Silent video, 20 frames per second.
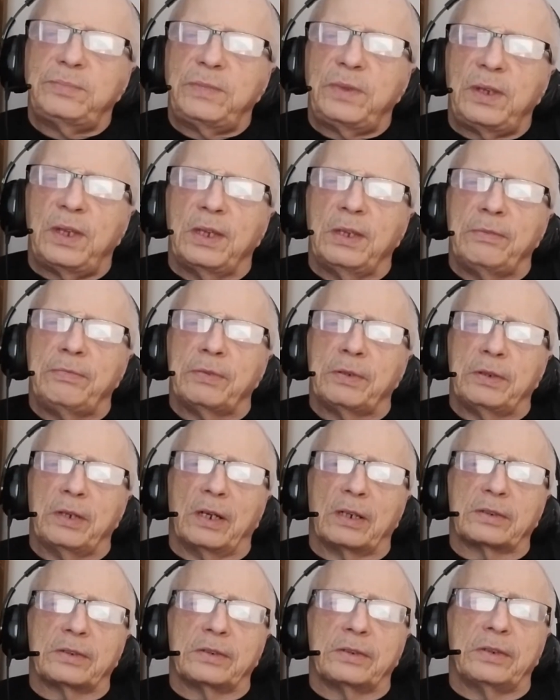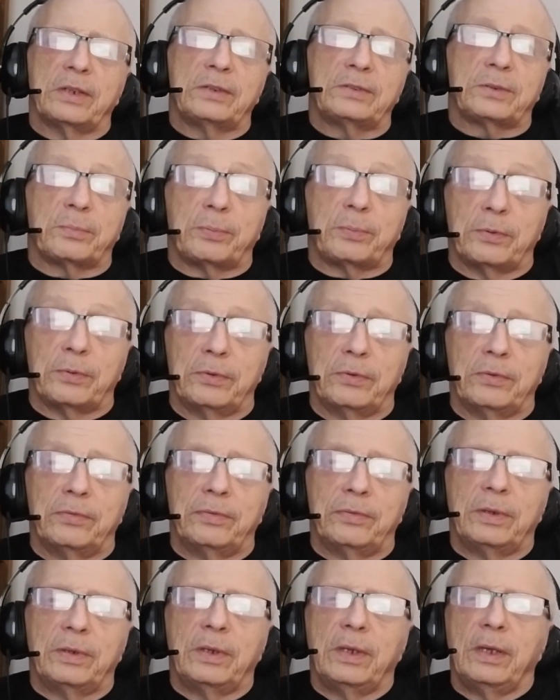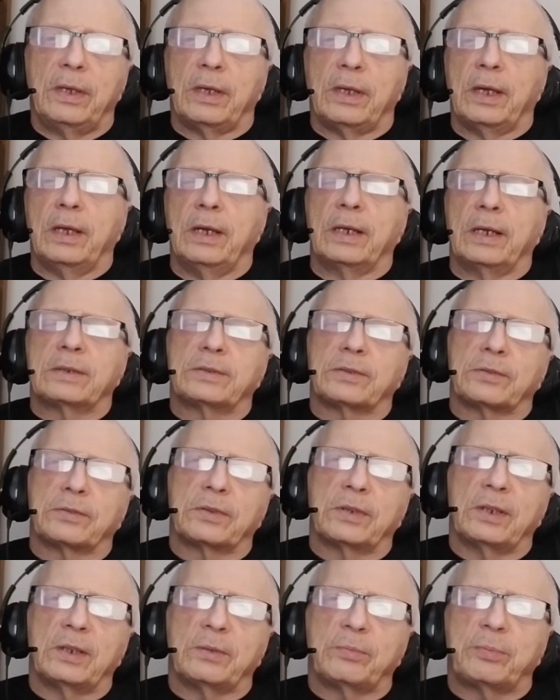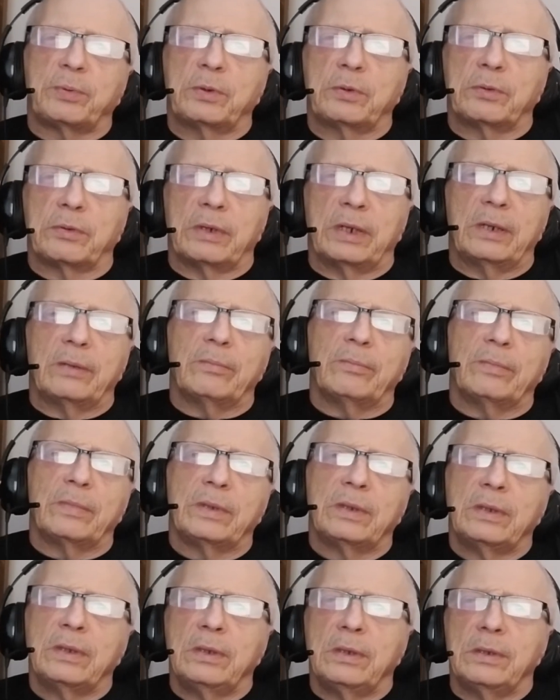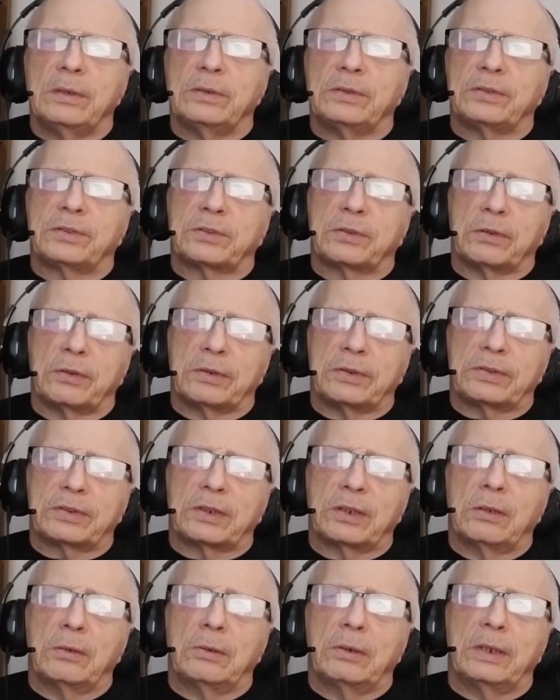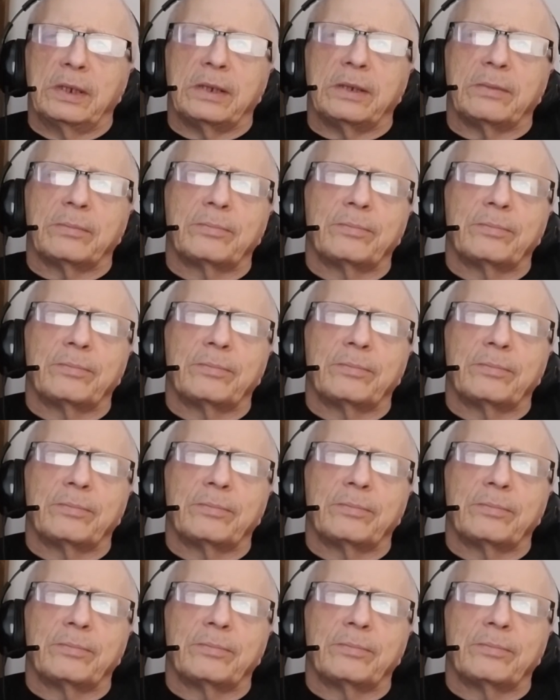If your doctor does approve an exercise program, start slowly.